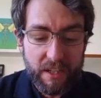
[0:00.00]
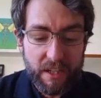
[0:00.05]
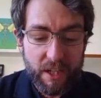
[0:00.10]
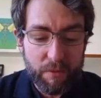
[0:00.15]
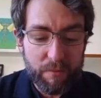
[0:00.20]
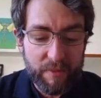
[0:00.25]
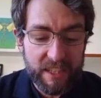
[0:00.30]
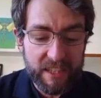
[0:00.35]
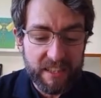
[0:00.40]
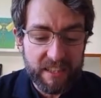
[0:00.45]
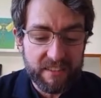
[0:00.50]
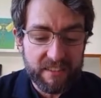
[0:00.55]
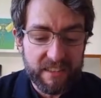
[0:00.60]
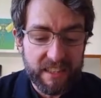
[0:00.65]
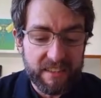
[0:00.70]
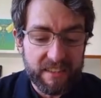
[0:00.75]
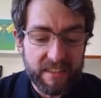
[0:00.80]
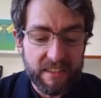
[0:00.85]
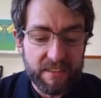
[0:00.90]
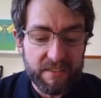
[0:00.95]
amid the
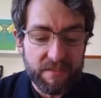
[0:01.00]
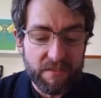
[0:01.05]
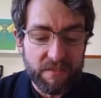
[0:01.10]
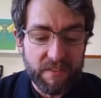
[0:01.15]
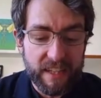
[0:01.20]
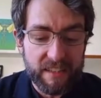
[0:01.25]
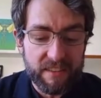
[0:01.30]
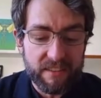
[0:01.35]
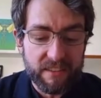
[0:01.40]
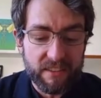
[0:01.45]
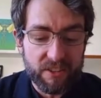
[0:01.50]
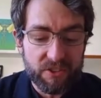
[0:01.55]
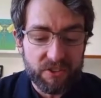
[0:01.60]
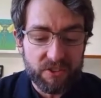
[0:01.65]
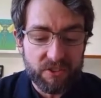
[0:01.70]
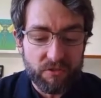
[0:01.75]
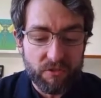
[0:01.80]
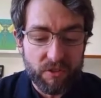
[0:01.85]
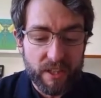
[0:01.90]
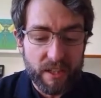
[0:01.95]
city's faceless
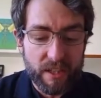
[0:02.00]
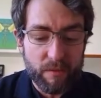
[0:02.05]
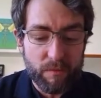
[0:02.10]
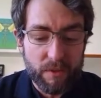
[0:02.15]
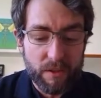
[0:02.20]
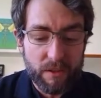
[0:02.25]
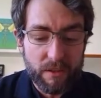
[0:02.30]
stream.